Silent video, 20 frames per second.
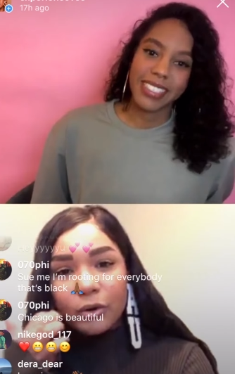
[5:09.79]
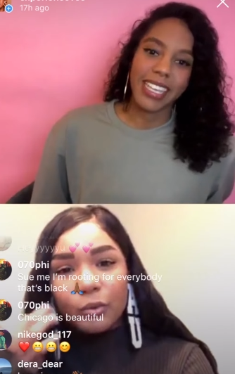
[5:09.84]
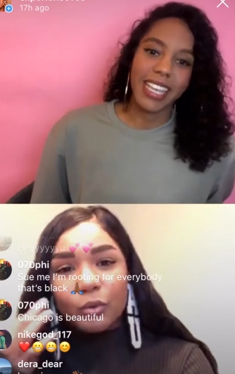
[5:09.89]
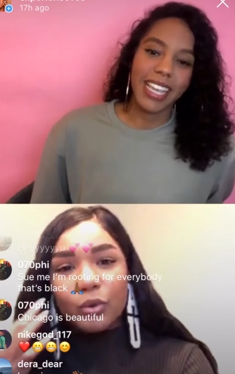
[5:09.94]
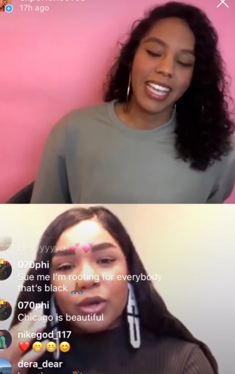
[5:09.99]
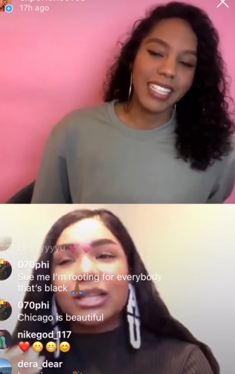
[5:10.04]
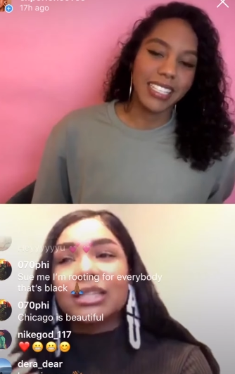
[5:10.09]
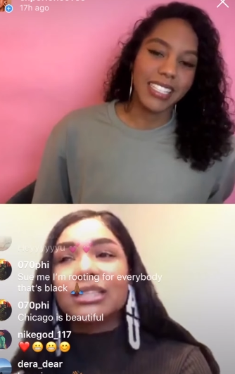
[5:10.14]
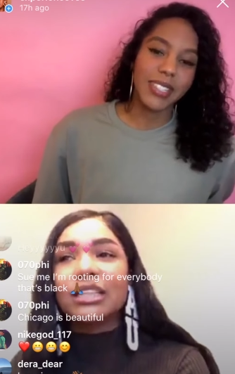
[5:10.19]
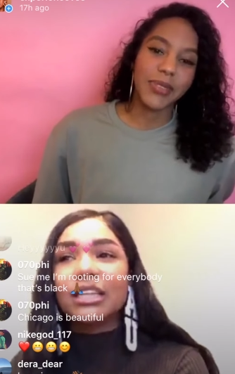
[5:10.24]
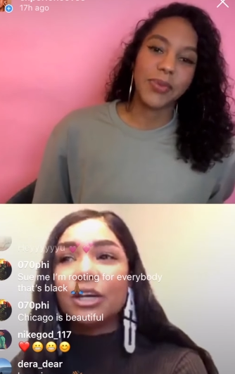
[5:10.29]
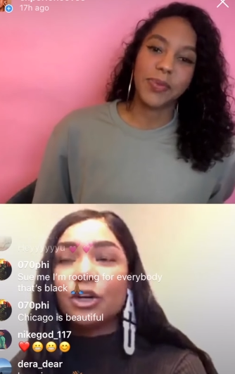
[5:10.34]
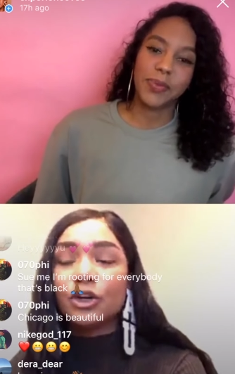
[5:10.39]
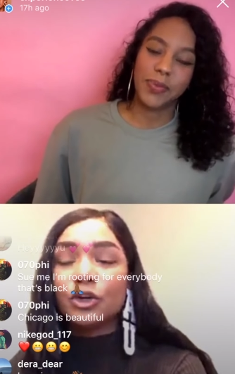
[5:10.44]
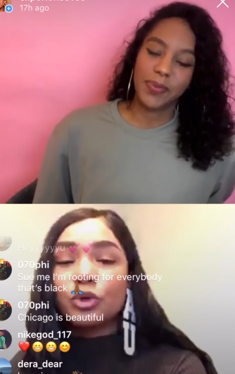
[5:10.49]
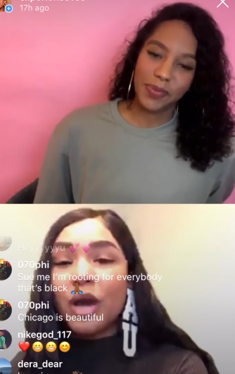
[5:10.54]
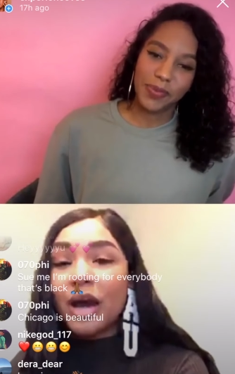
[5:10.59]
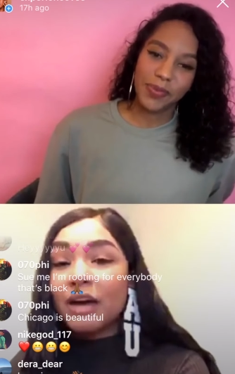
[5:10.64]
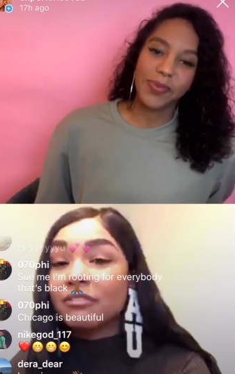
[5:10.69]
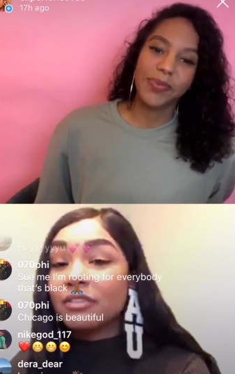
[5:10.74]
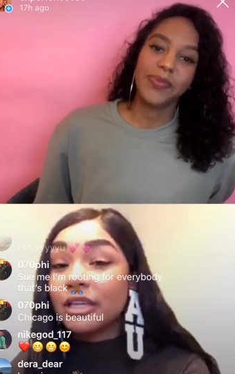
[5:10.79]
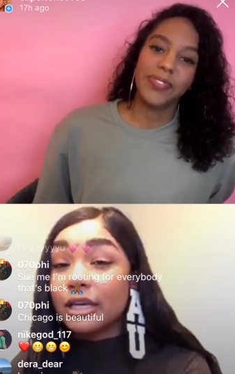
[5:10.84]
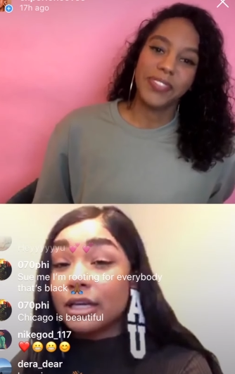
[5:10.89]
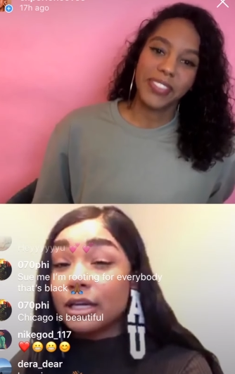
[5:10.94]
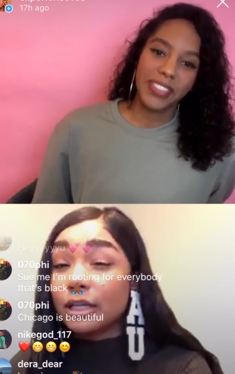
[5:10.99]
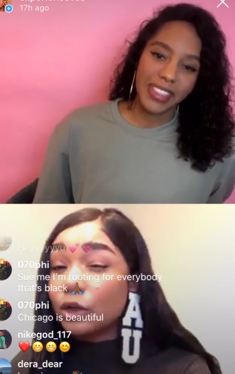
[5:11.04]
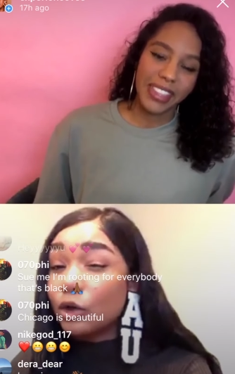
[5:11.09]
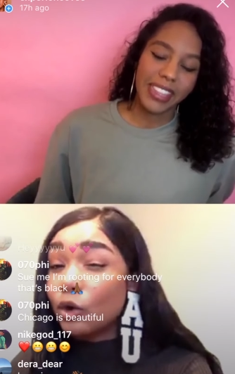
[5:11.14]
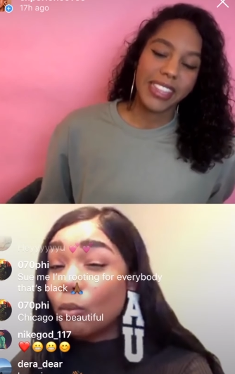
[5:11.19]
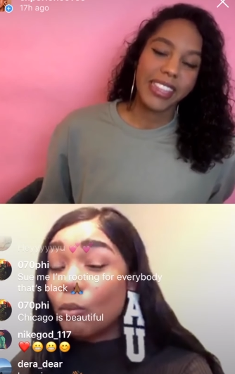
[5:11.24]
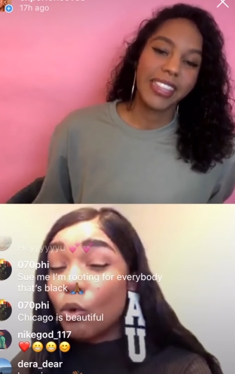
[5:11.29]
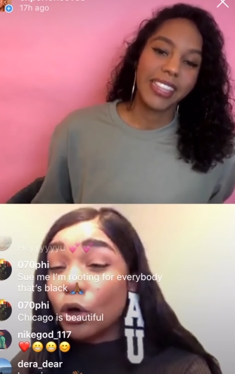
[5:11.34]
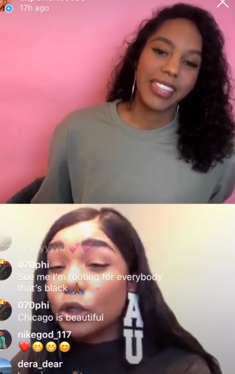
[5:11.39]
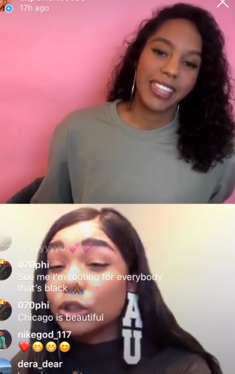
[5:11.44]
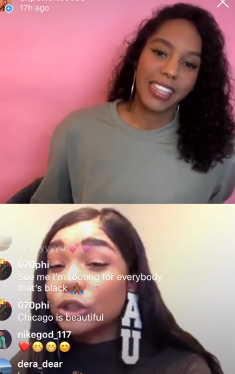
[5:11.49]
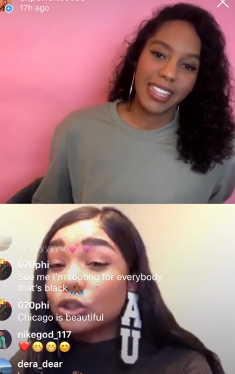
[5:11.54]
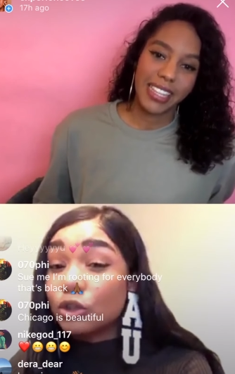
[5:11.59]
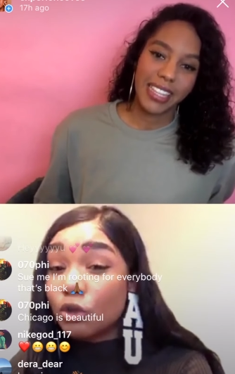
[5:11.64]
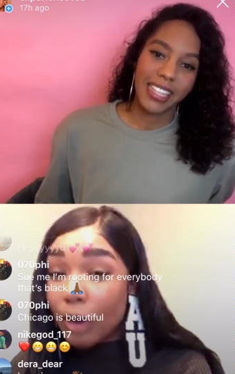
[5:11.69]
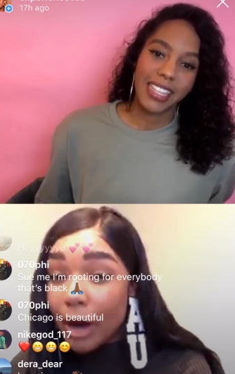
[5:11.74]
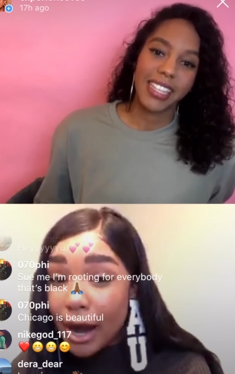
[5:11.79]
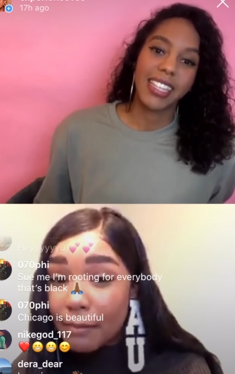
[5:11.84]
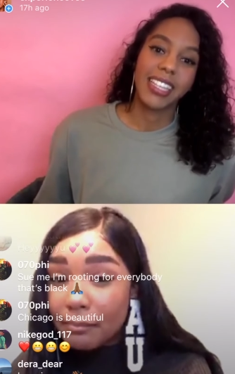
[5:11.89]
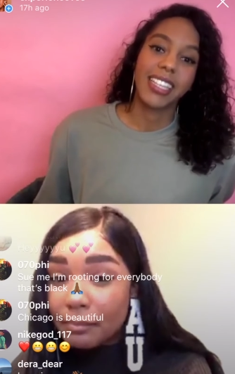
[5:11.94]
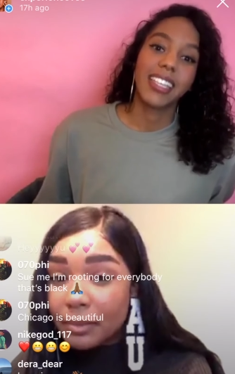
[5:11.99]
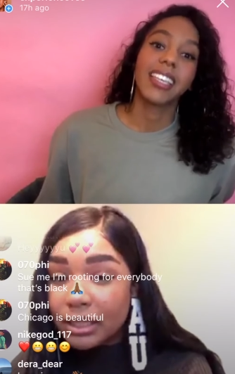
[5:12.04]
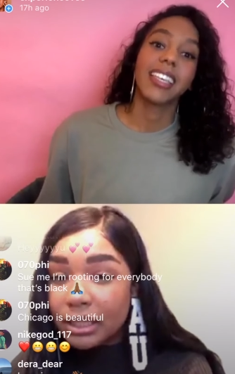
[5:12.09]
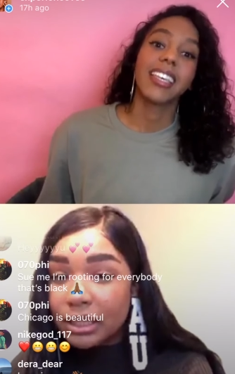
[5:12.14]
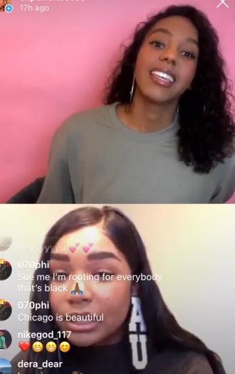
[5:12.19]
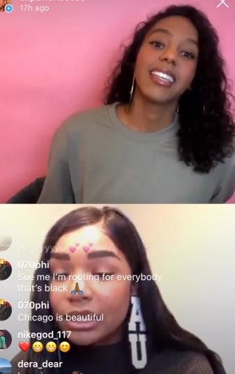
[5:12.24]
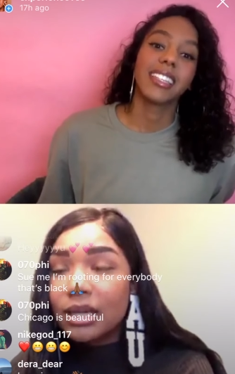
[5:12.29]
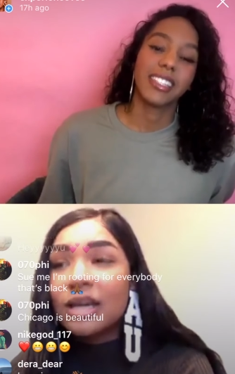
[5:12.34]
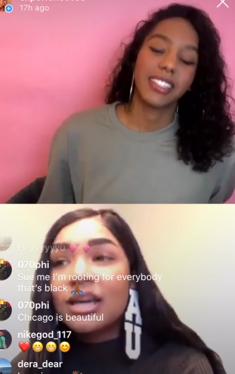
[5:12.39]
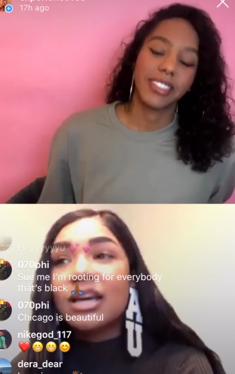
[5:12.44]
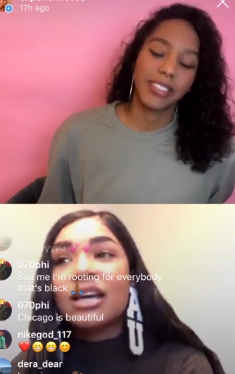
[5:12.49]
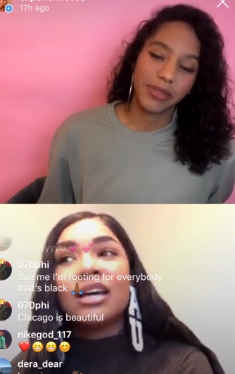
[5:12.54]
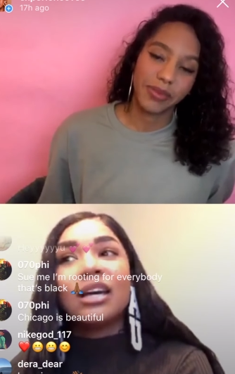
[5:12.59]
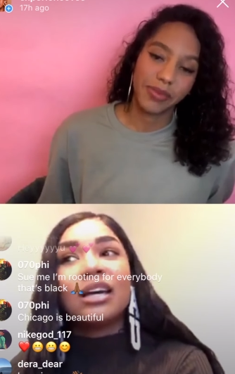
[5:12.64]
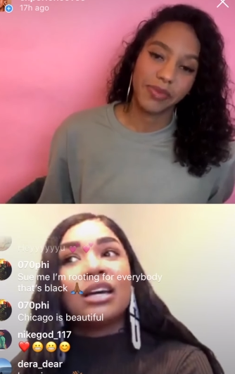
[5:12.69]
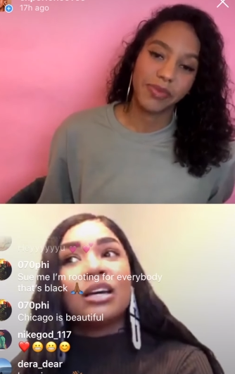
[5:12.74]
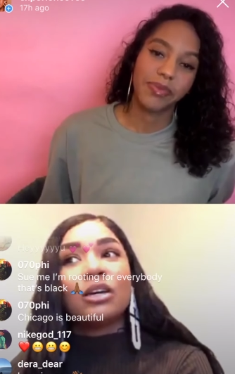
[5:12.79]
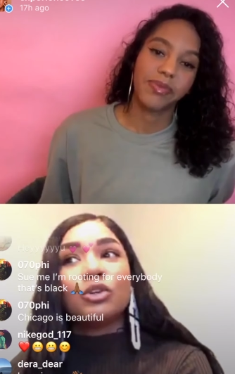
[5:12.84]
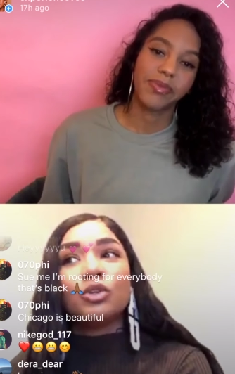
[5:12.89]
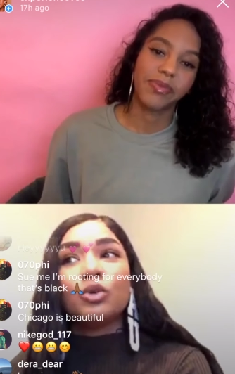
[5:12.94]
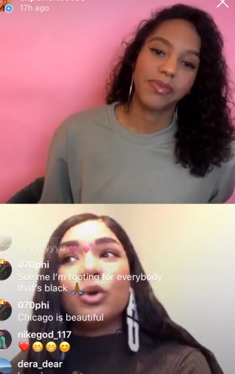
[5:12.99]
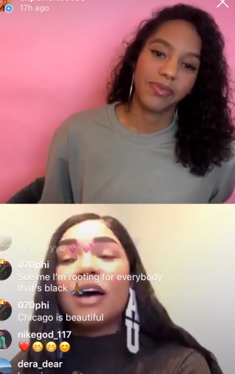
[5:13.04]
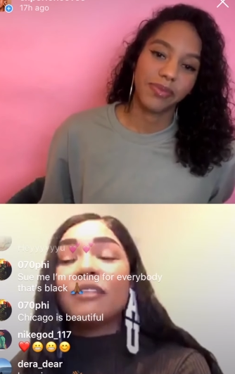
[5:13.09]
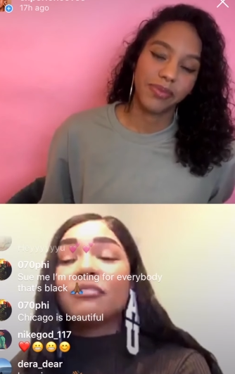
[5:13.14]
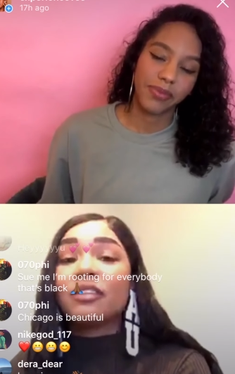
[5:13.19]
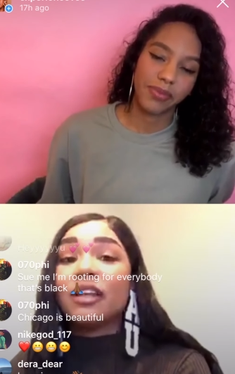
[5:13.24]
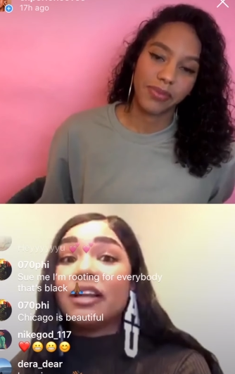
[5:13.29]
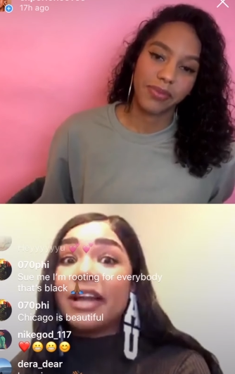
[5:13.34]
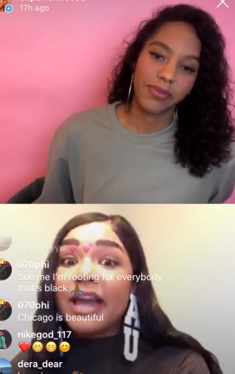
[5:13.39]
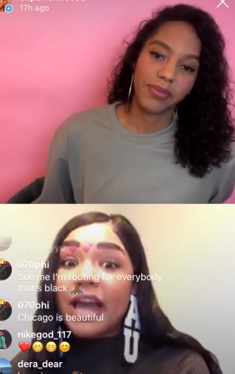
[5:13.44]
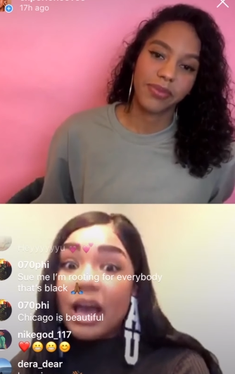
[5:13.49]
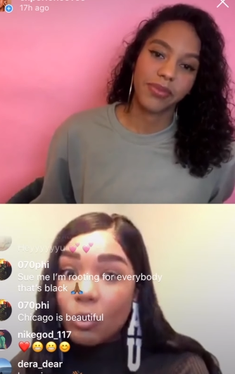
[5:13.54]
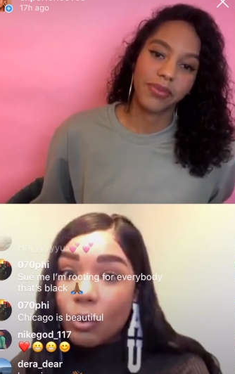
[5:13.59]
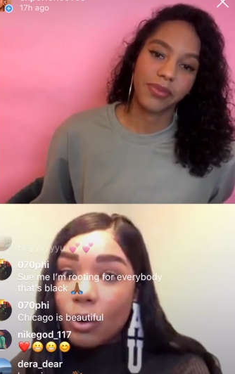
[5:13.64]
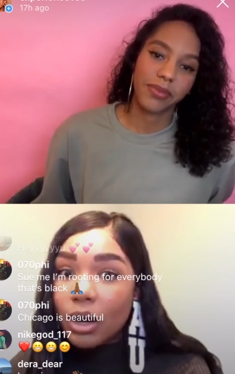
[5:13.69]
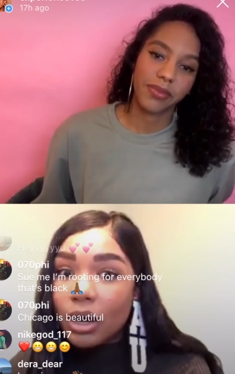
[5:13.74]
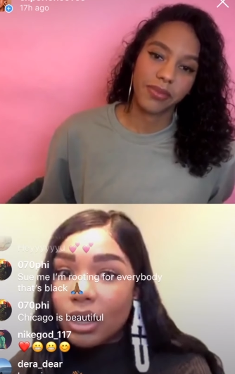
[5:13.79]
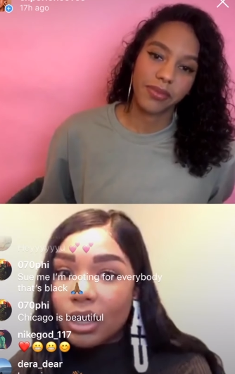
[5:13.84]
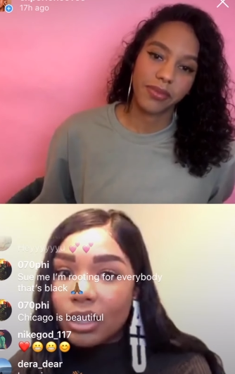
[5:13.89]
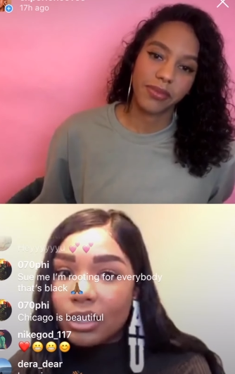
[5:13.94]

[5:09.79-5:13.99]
Speaker 1: Whereas here, you have to get a little more scrappy. You have to network a